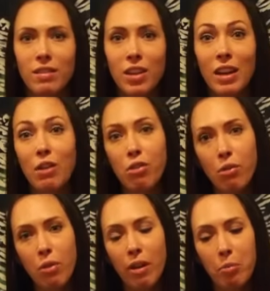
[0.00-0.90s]
getting
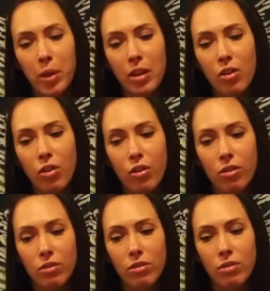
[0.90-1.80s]
through it, but
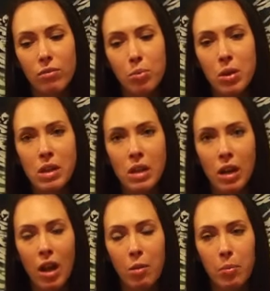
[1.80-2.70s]
you're bringing it
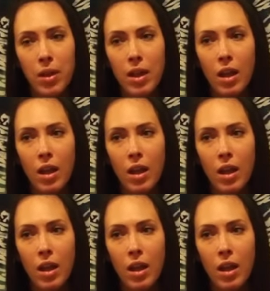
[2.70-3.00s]
up.